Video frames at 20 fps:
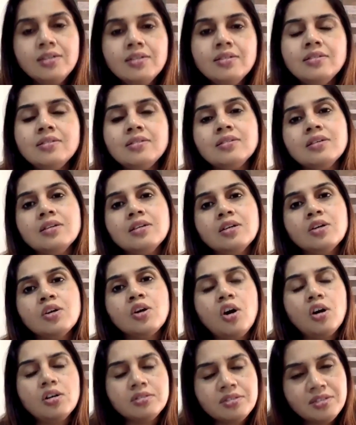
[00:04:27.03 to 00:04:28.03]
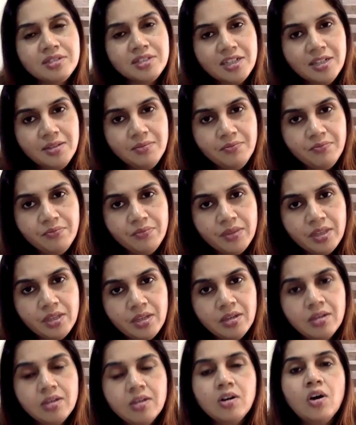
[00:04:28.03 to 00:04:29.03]
is costing,
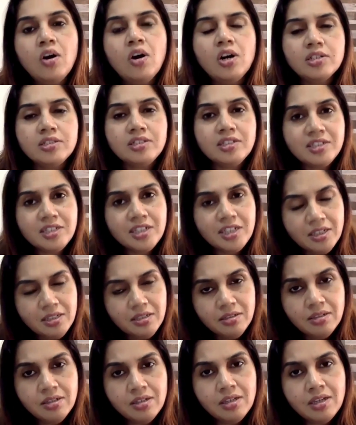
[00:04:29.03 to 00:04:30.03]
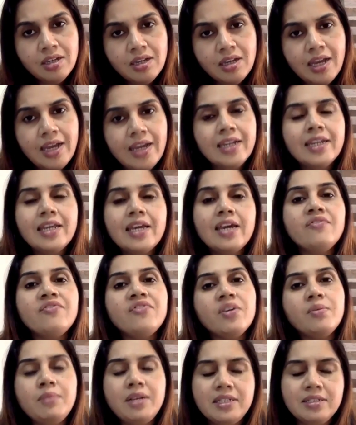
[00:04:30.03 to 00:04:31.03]
auditing, and
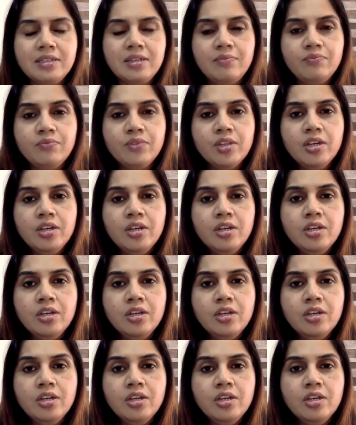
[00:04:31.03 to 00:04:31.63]
FMSM.